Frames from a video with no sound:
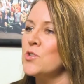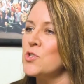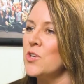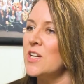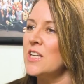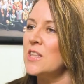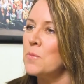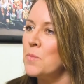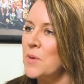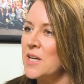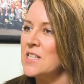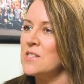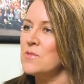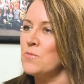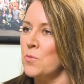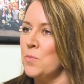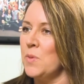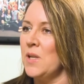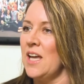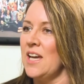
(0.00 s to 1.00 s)
retreat, the
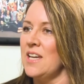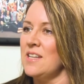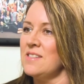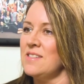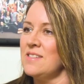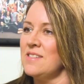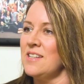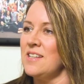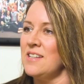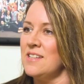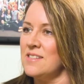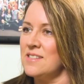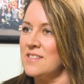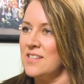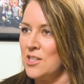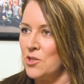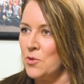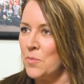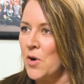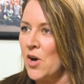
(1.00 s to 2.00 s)
peaceful place, is
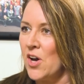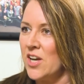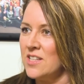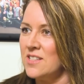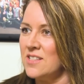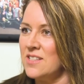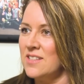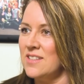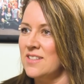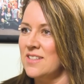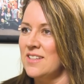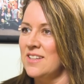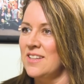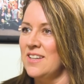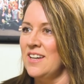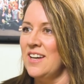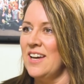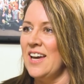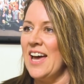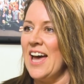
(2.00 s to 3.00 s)
in your mind.
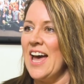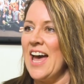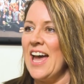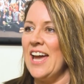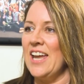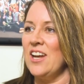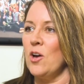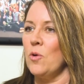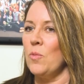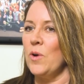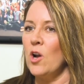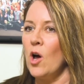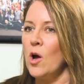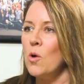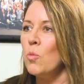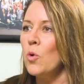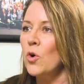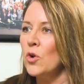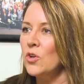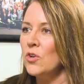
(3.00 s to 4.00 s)
And I went, I
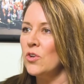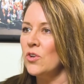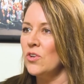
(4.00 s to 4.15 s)
want